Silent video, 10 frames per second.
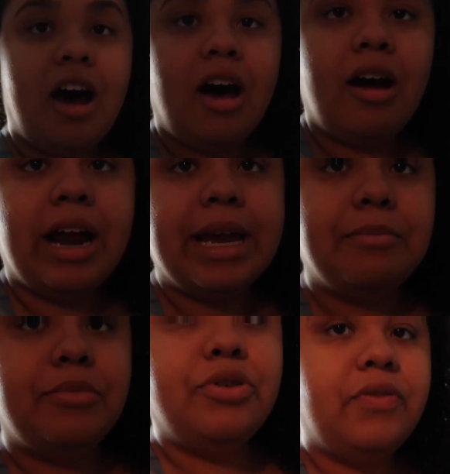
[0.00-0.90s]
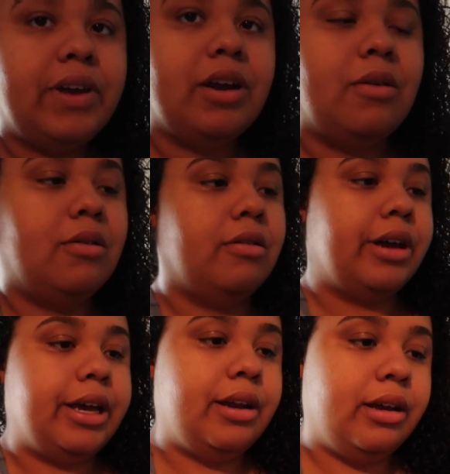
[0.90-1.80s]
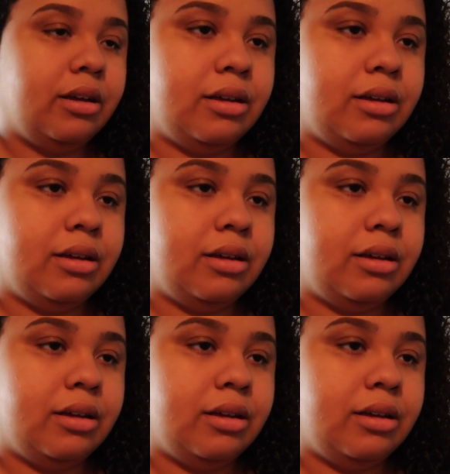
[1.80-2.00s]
All right, moving on.